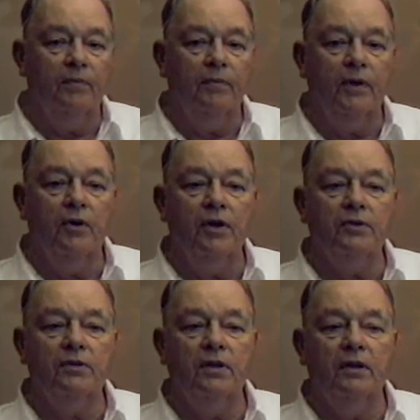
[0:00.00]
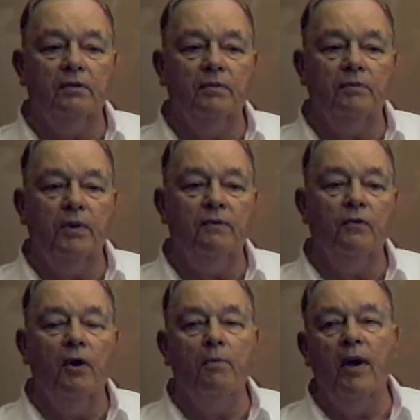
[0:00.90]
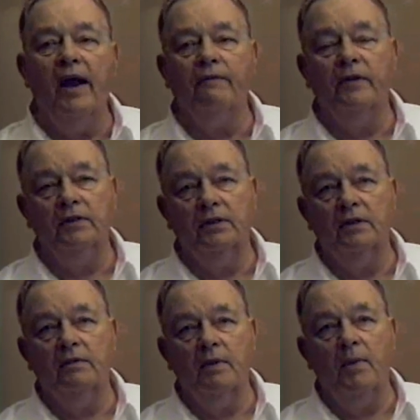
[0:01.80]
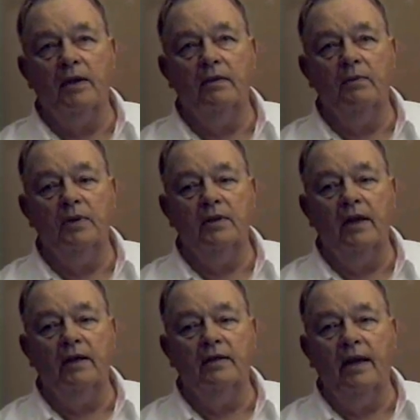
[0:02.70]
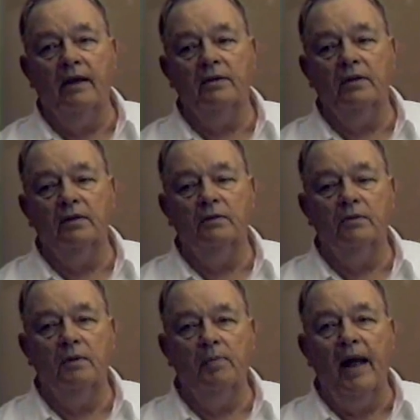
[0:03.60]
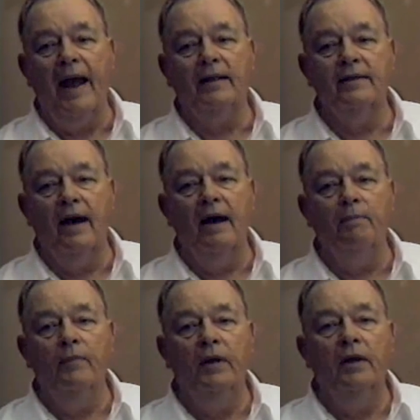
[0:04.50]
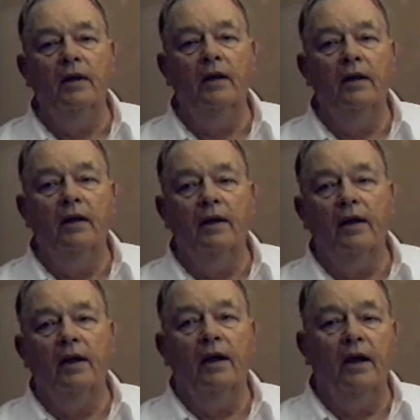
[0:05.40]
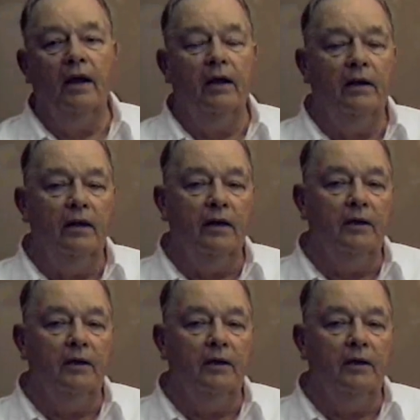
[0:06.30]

because before breakfast they would take you down to the blacktop, and